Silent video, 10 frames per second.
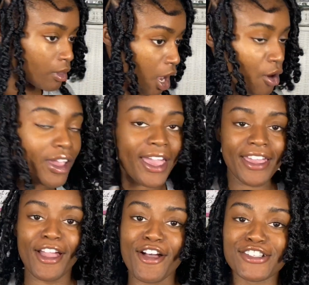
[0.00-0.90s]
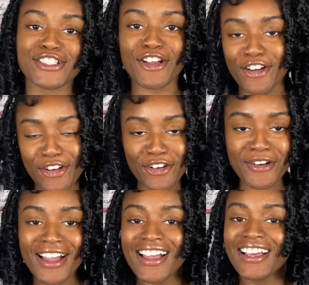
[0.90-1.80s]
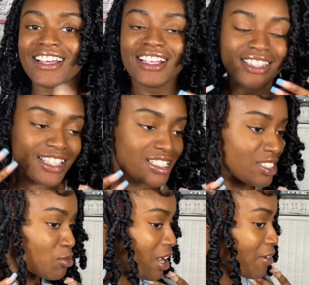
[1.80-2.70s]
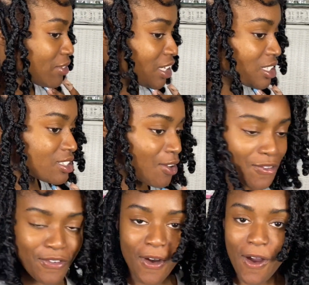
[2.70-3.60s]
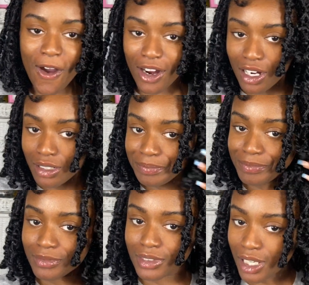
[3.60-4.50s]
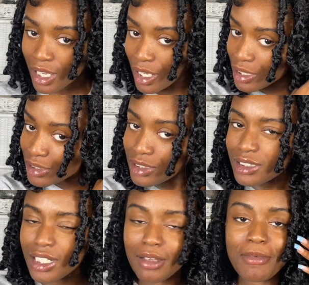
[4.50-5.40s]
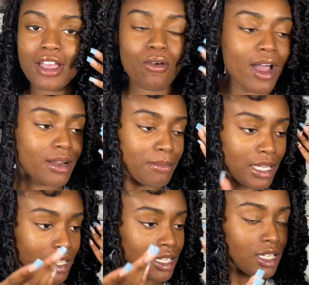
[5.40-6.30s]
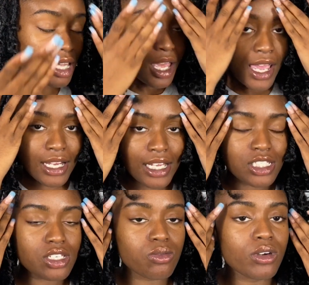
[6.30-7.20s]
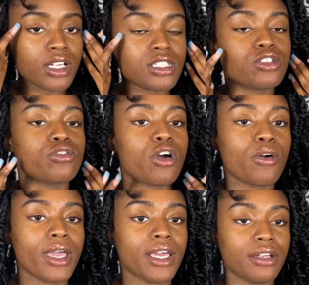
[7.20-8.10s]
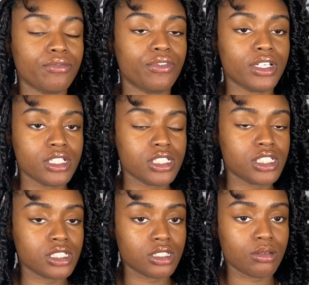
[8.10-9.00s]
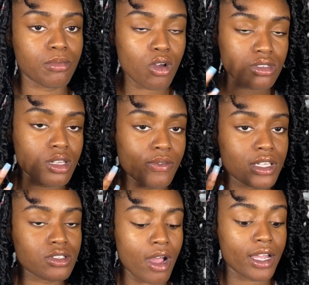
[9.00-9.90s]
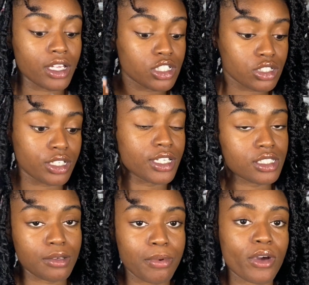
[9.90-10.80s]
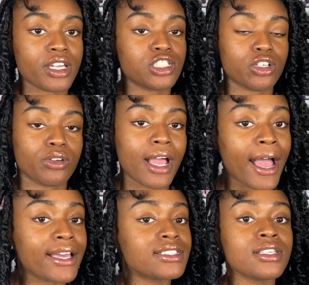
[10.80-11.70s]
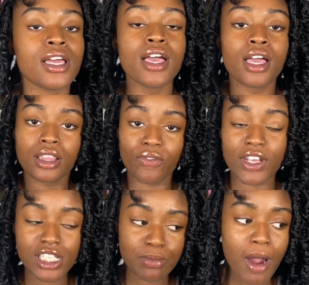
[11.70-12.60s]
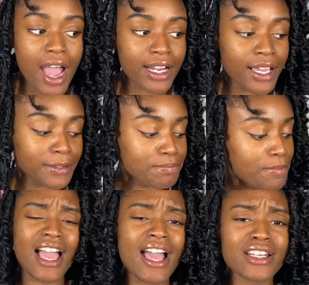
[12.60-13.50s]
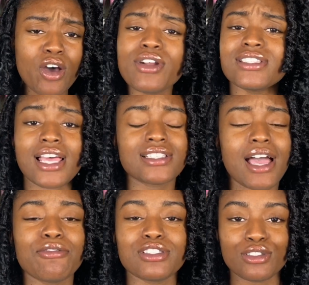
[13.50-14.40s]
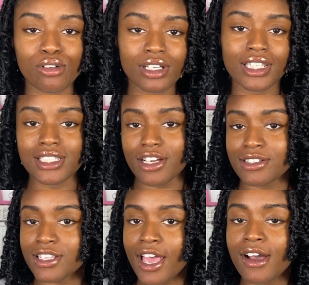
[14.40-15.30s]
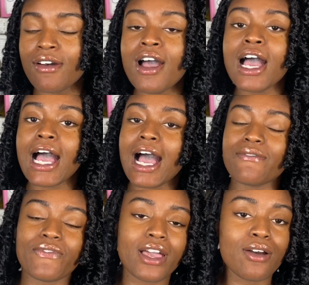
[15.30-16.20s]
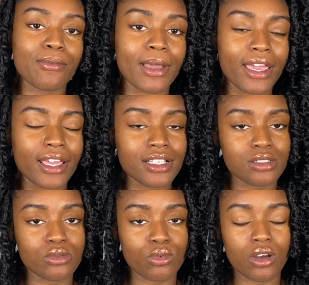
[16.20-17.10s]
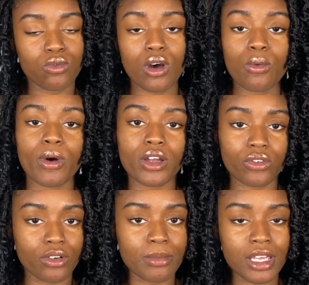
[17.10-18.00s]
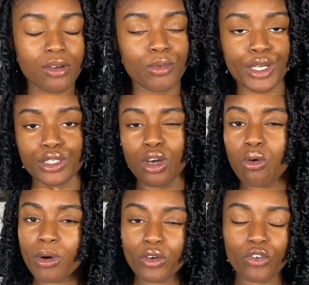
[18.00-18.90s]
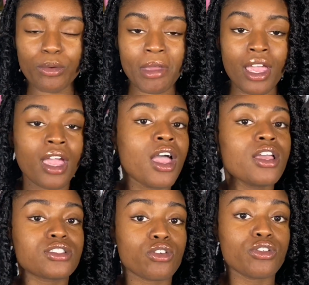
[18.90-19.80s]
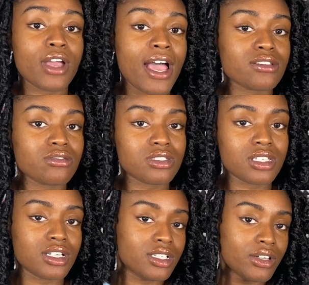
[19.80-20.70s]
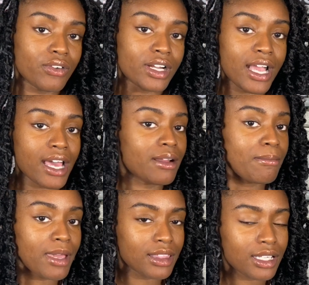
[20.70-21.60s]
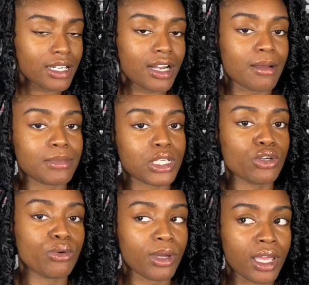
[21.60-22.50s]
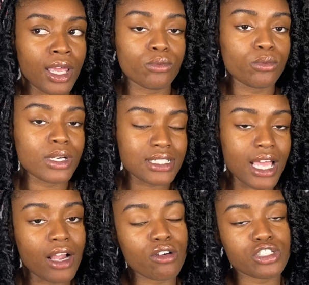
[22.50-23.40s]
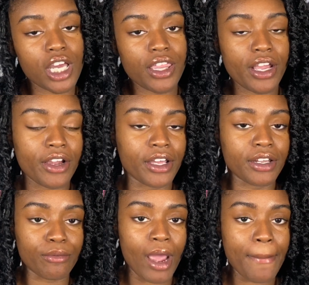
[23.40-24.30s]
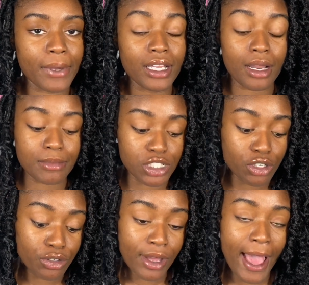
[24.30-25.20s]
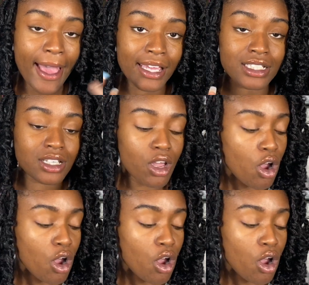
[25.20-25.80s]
Okay, y'all, so this is what I've done so far, and it took me quite a minute, and I just wanted to go ahead and finish most of it so I can get to the point and show you guys the finished product. I noticed as I was doing this hairstyle, I found ways of what worked for me and what don't work for me, so you guys will see a different kind of method that I'm doing once I crochet the hair and then wrap it, and I'm gonna show you guys